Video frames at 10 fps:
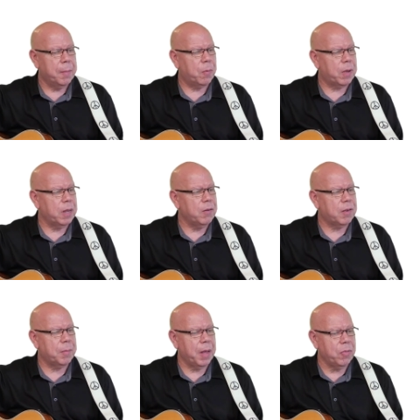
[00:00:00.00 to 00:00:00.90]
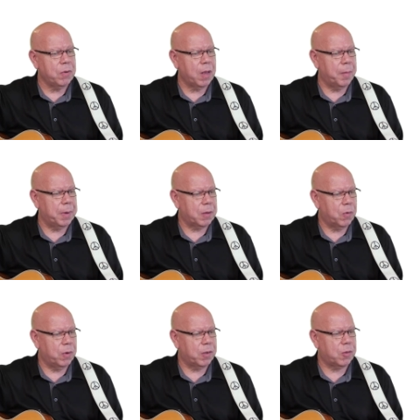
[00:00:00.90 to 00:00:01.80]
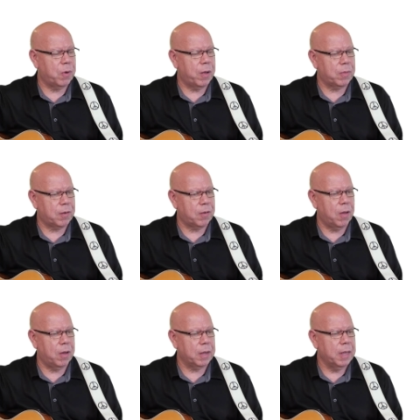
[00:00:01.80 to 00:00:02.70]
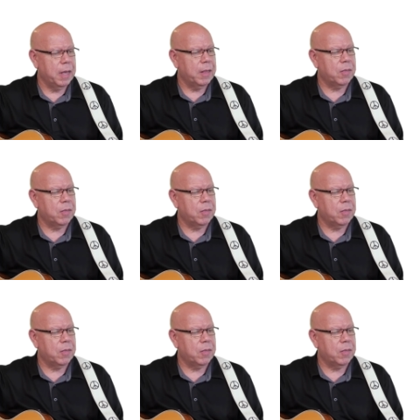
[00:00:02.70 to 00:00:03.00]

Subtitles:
But we're going to use some other dominant chords throughout the song